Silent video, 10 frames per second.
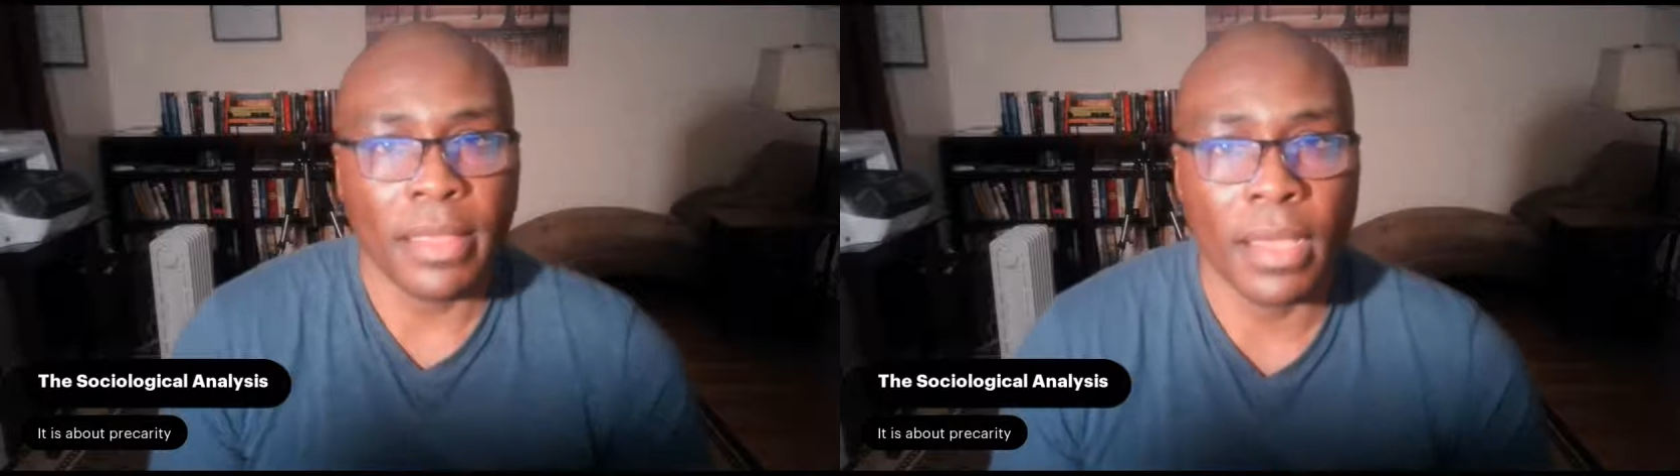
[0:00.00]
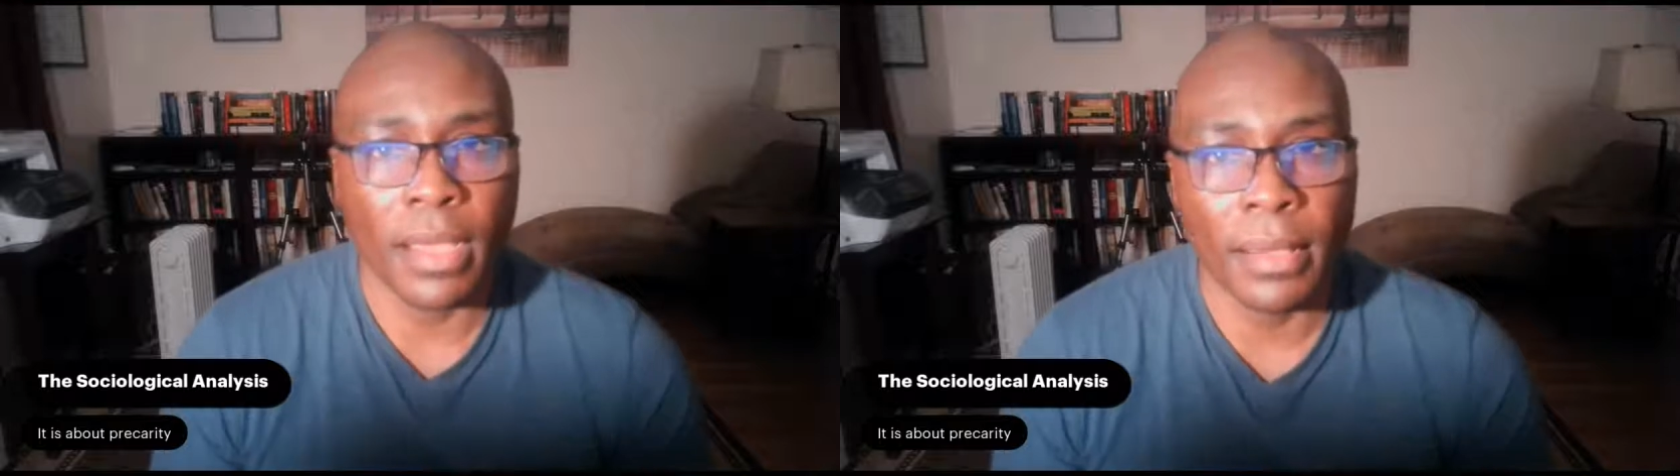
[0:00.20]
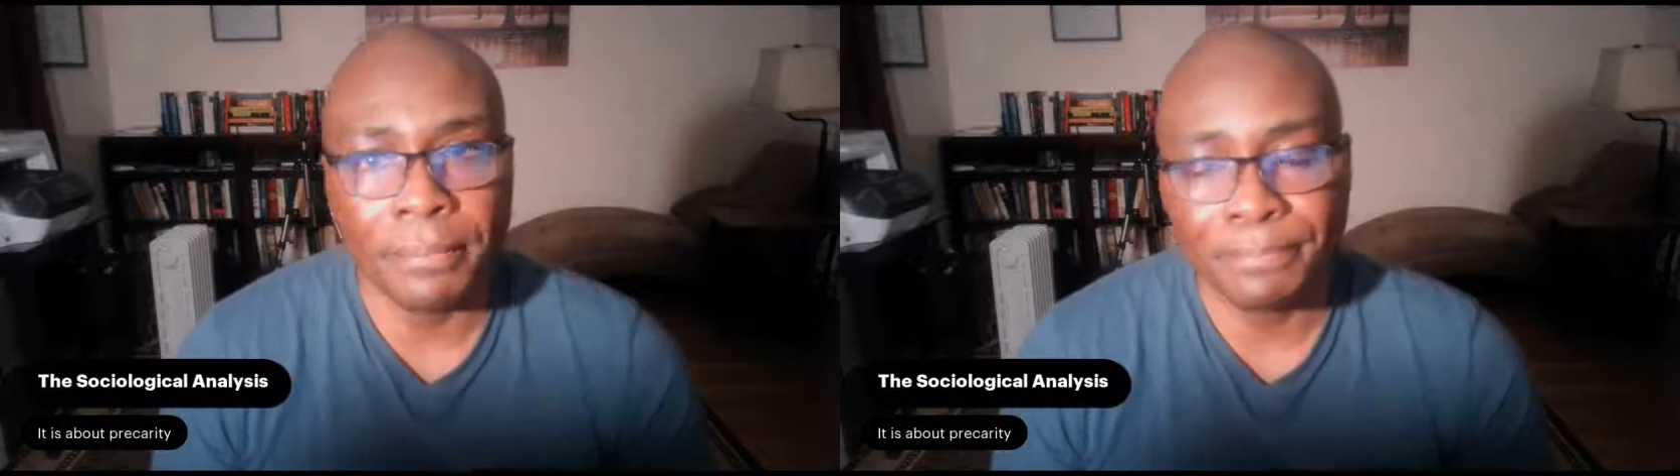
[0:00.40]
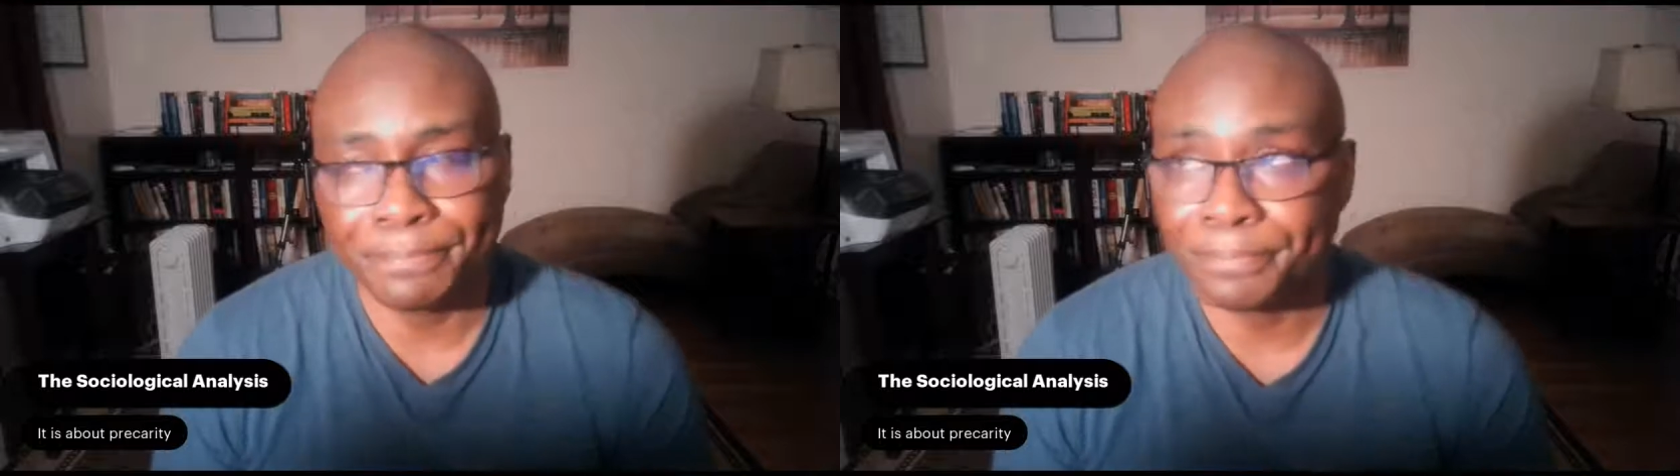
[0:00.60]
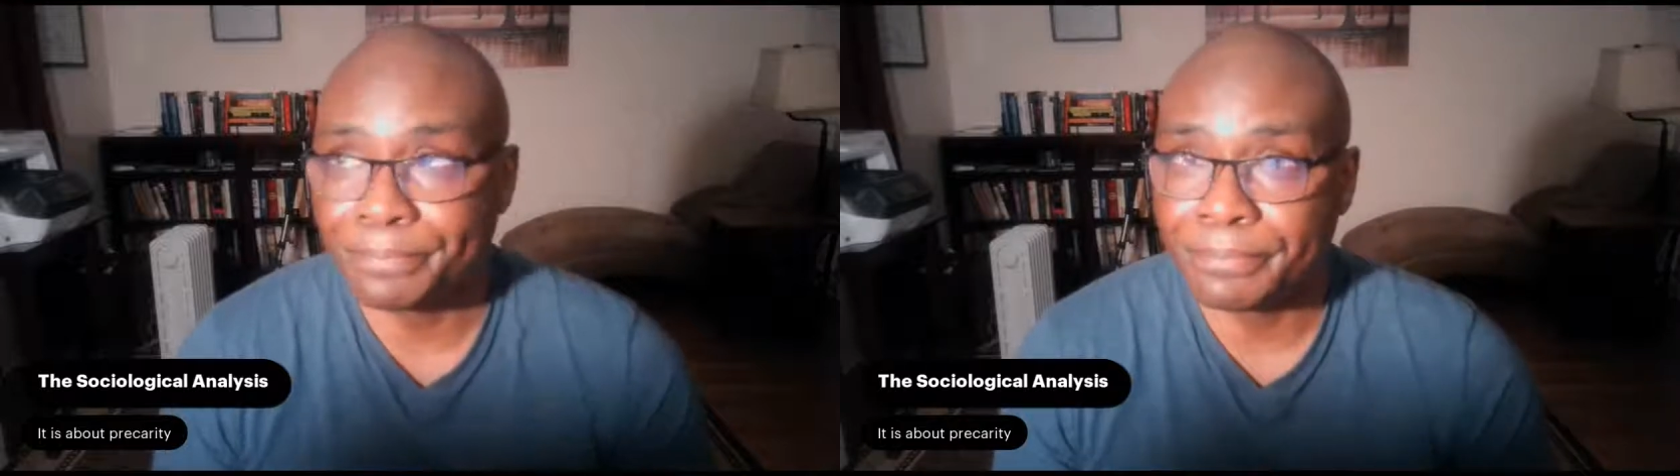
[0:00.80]
um,
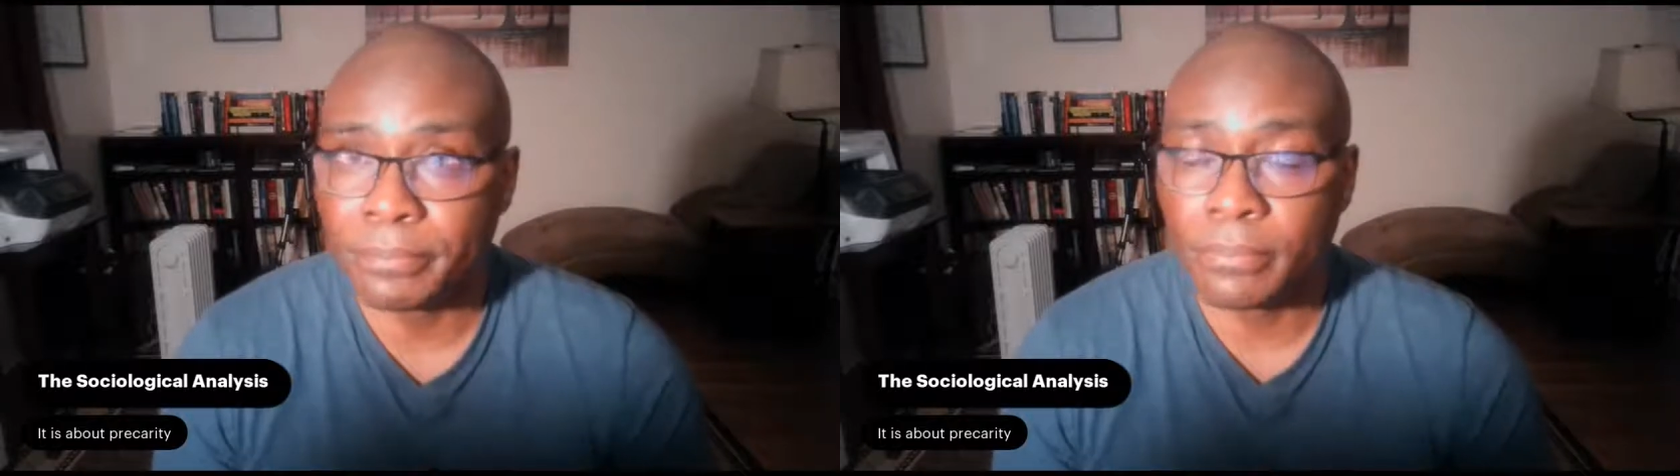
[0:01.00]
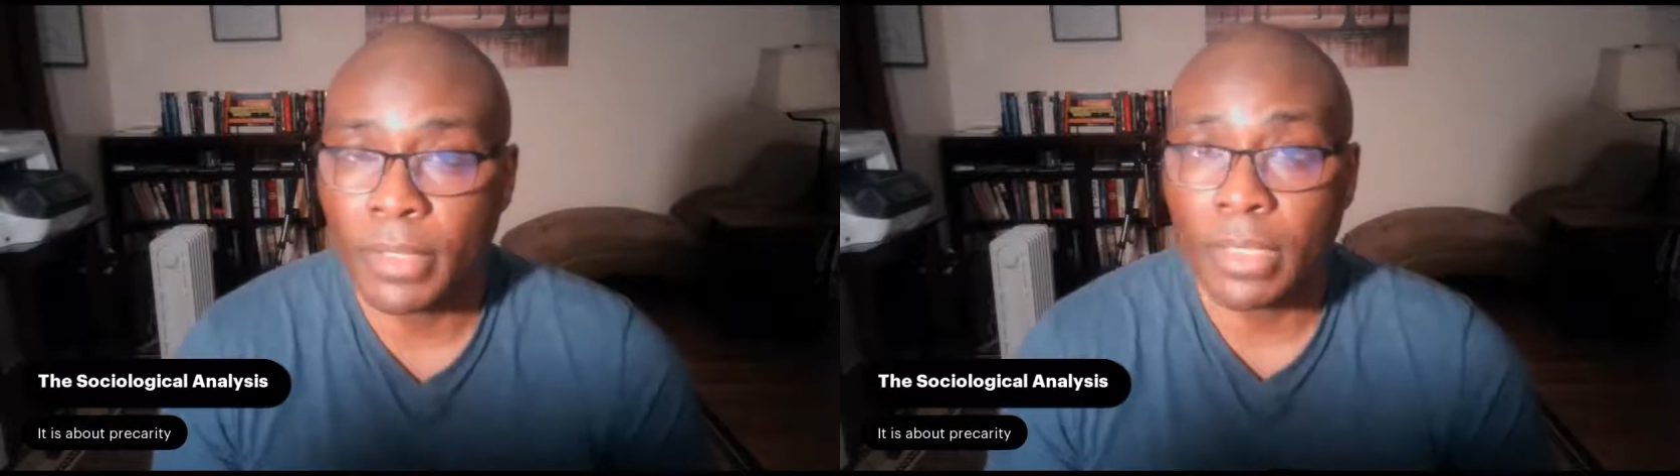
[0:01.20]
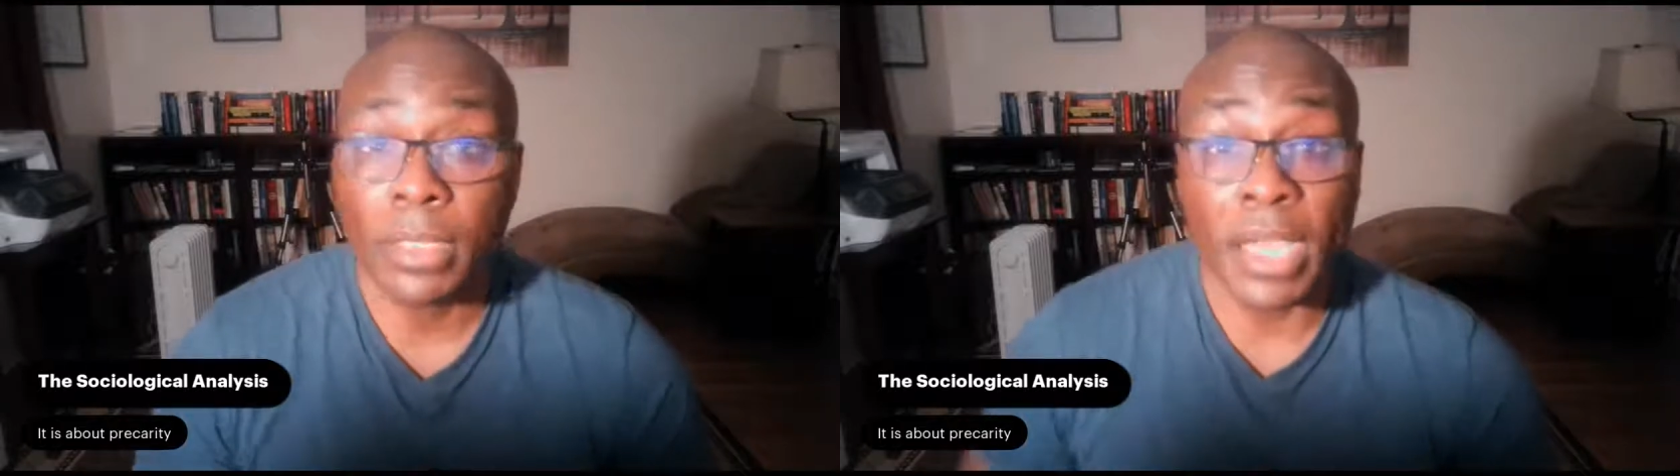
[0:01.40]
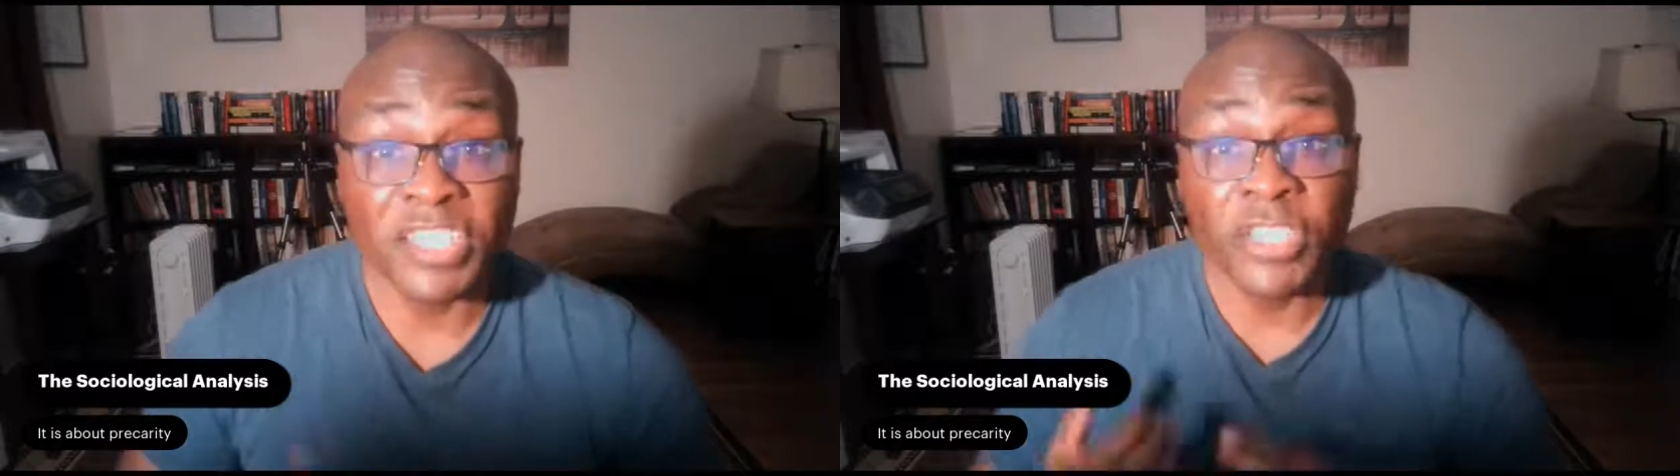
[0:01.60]
a